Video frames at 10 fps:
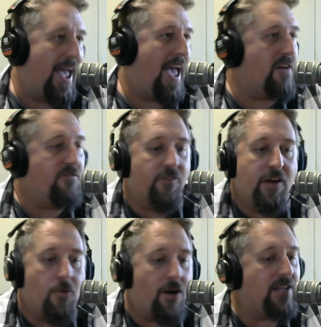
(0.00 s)

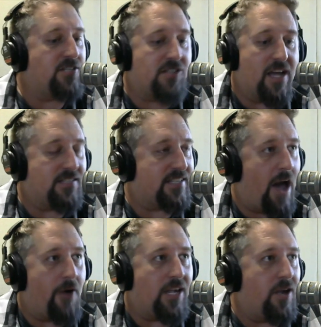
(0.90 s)
Everyone is
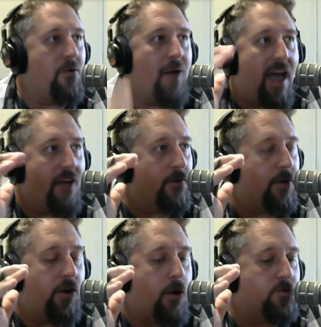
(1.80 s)
scouting you.
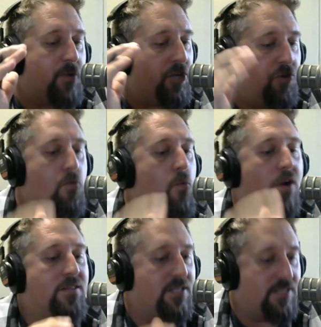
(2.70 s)
Everyone knows what you
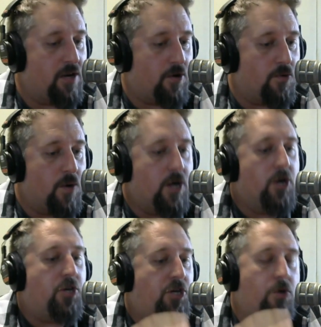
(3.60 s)
want to do.
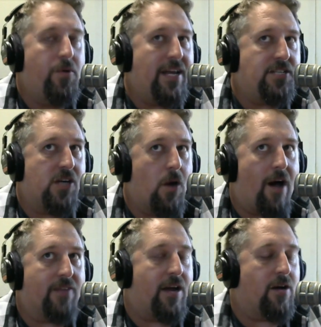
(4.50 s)
You need to go
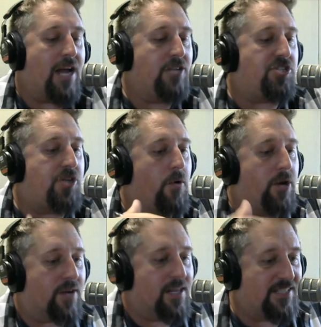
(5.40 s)
out there and show
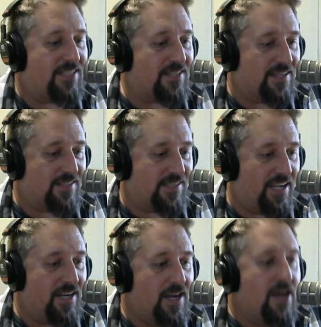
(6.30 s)
your
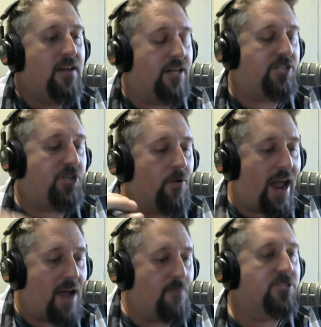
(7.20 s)
consistency, that you were
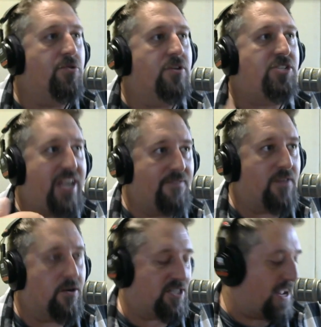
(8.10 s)
able to achieve
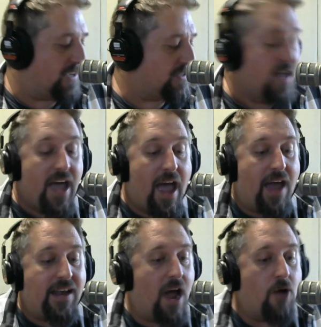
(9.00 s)
those things.
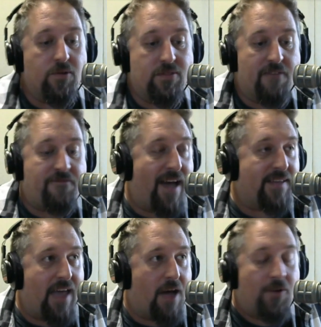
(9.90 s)
And now the
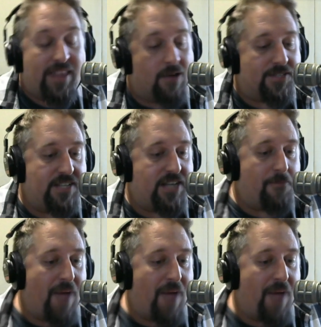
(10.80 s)
fact that without C.J.